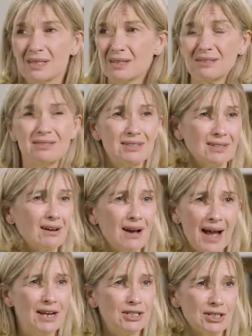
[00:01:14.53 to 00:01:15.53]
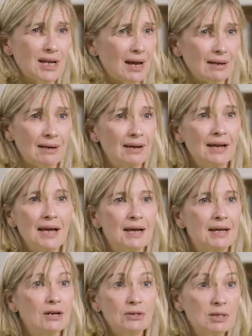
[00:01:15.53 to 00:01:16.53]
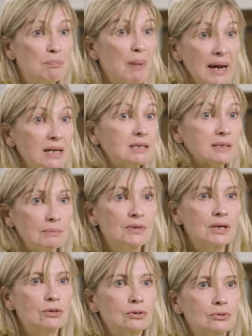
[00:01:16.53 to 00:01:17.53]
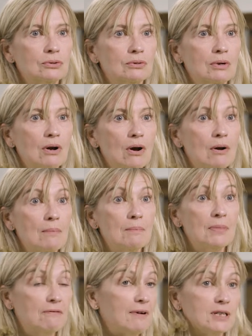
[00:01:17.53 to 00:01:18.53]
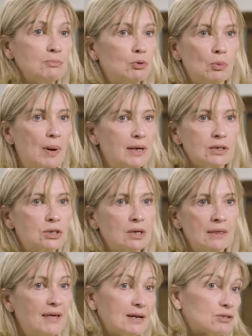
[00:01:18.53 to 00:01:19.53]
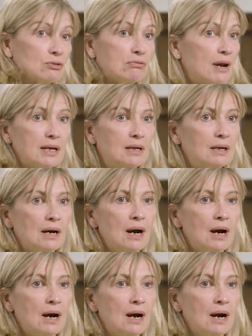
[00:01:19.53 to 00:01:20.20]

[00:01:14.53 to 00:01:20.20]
So start hashtag, you know, debate something on um, the Facebook page. That's great.